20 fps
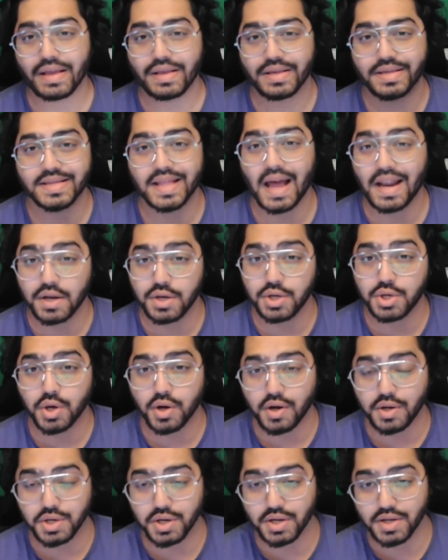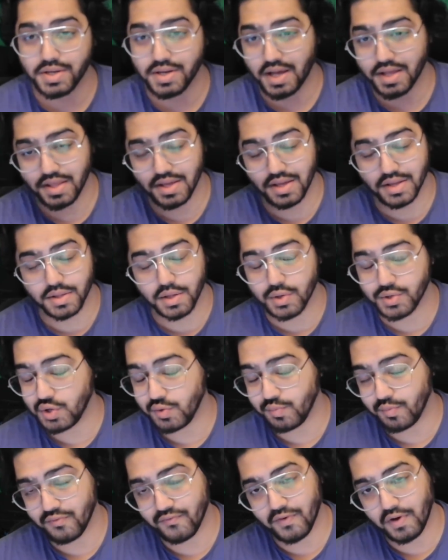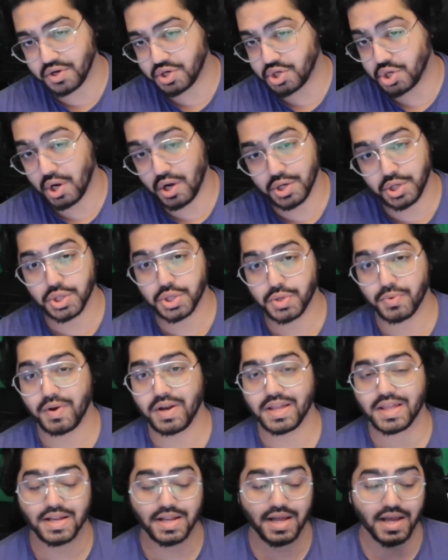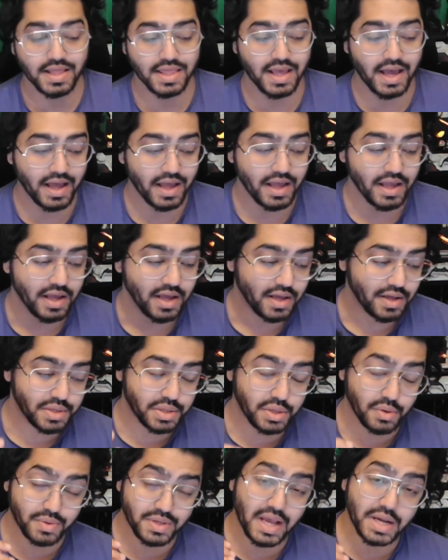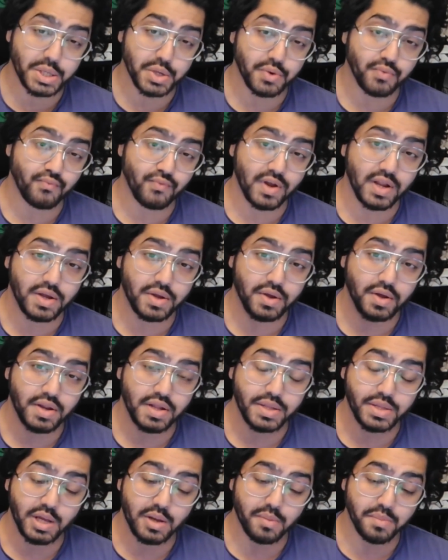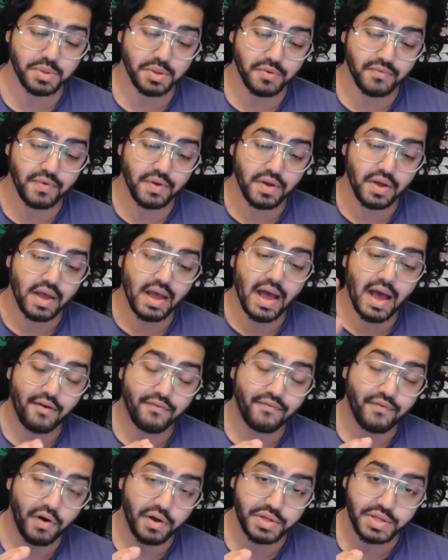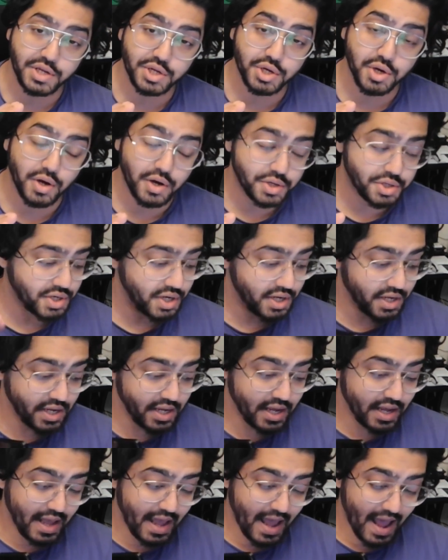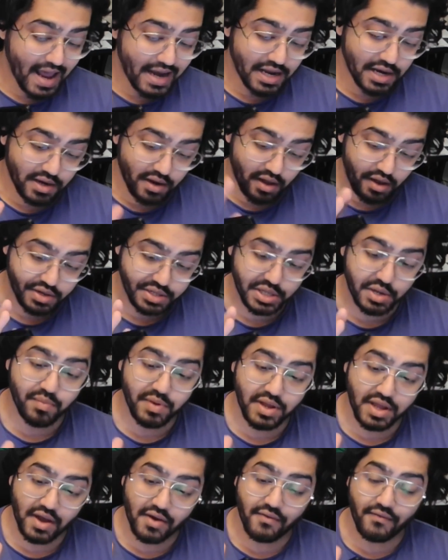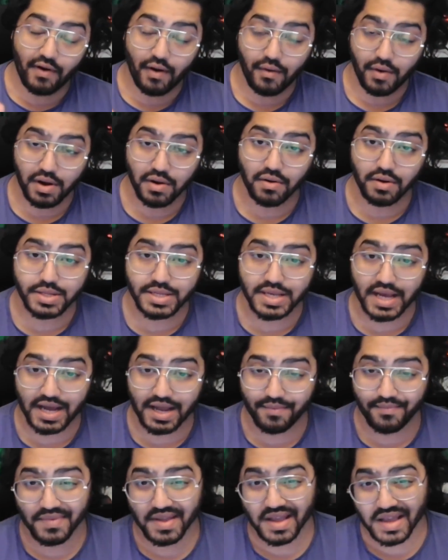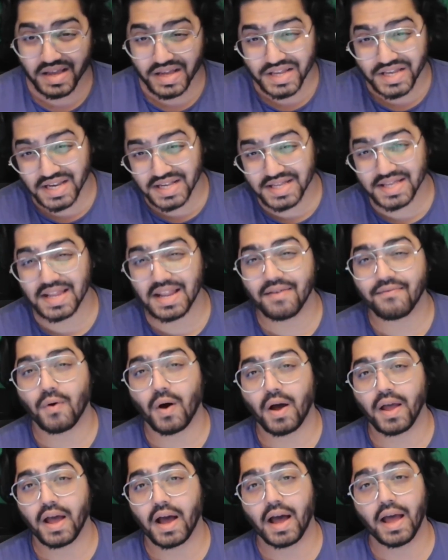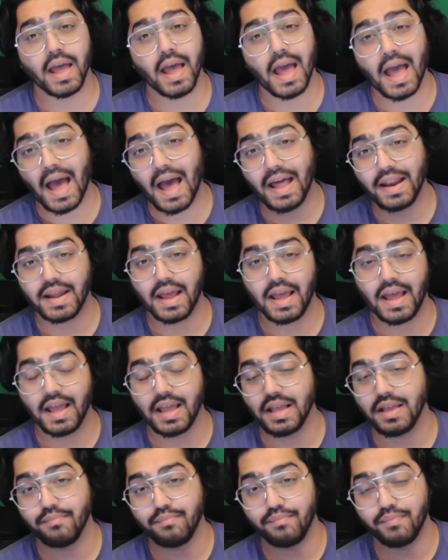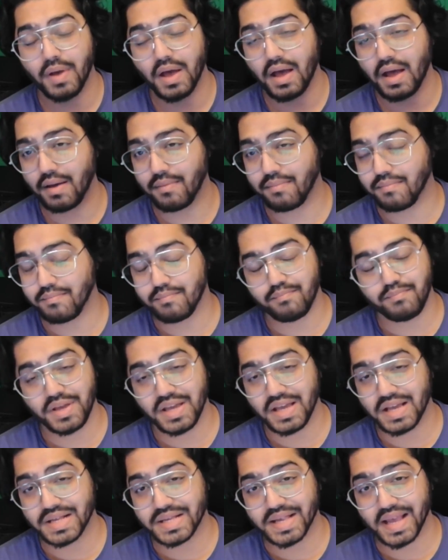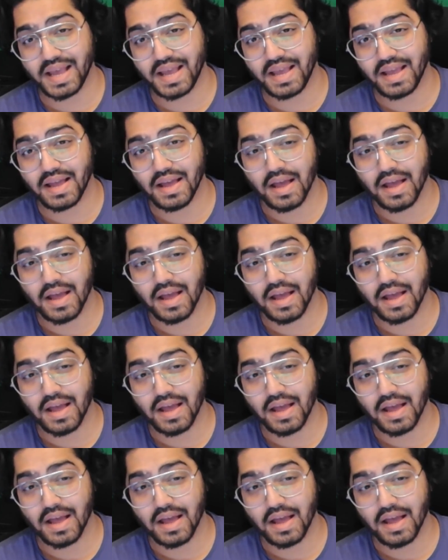standard charger, no super fast chargers or anything like that. So it was actually really good in terms of how fast it charged. And it lasted me a very long time. Just an FYI and a PSA.